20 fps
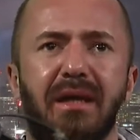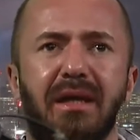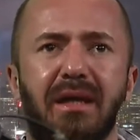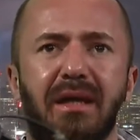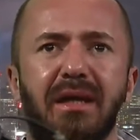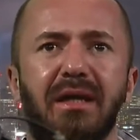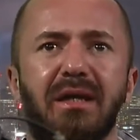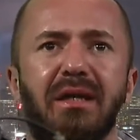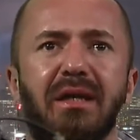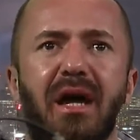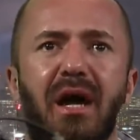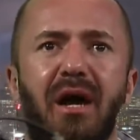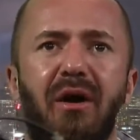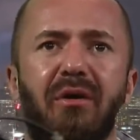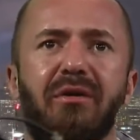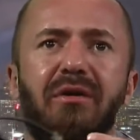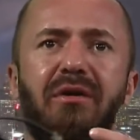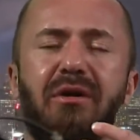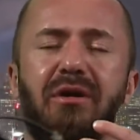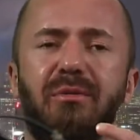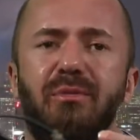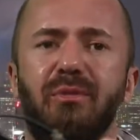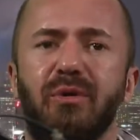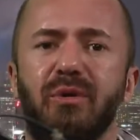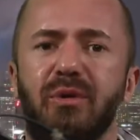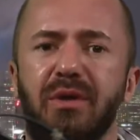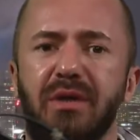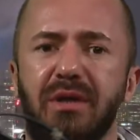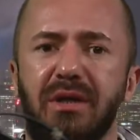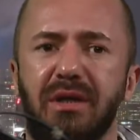in our
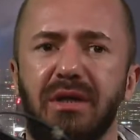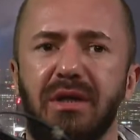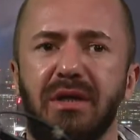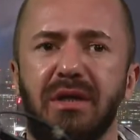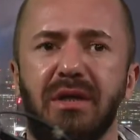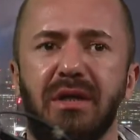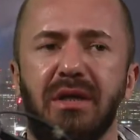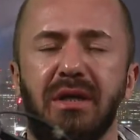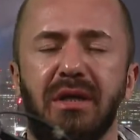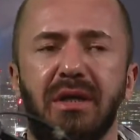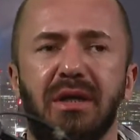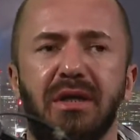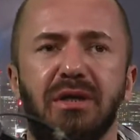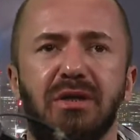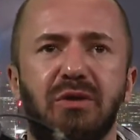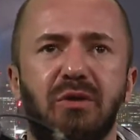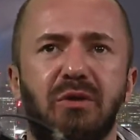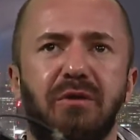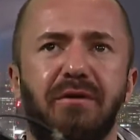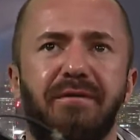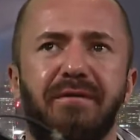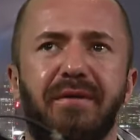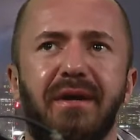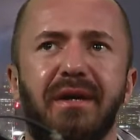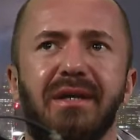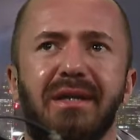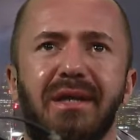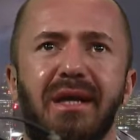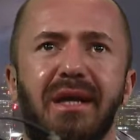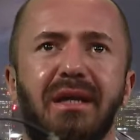community, do you
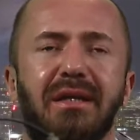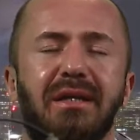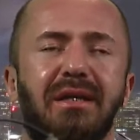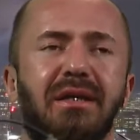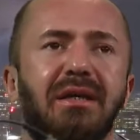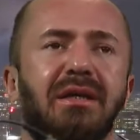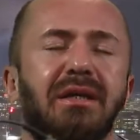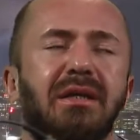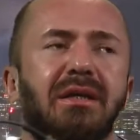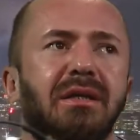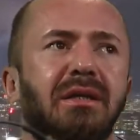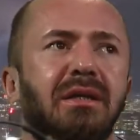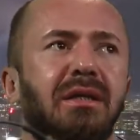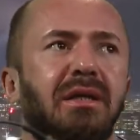face any